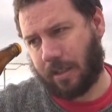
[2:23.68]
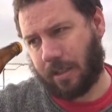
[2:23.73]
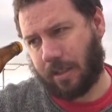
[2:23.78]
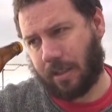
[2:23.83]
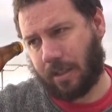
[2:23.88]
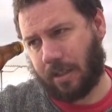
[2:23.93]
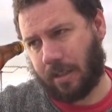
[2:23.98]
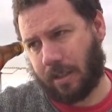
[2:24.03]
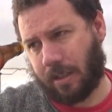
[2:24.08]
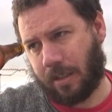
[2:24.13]

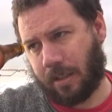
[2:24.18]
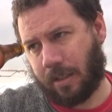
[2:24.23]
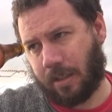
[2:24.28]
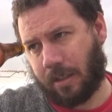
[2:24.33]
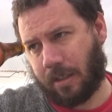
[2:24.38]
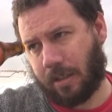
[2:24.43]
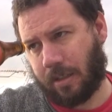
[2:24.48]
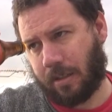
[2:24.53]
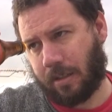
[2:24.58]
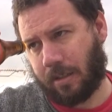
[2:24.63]

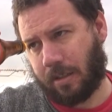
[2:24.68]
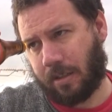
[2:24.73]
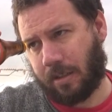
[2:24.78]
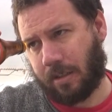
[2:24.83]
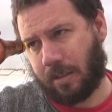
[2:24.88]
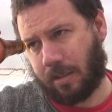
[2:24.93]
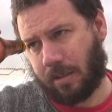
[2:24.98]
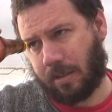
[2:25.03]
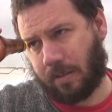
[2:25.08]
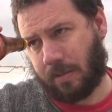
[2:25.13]

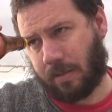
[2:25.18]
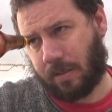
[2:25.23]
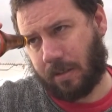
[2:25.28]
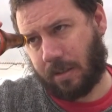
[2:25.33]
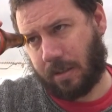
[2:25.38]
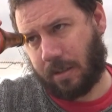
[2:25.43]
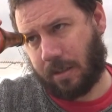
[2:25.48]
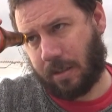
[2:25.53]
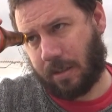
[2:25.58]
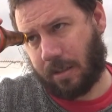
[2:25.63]

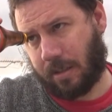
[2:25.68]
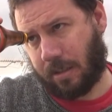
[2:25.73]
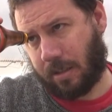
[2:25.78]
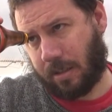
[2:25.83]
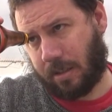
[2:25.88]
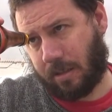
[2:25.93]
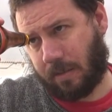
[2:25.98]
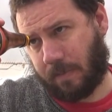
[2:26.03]
No one is speaking in this clip.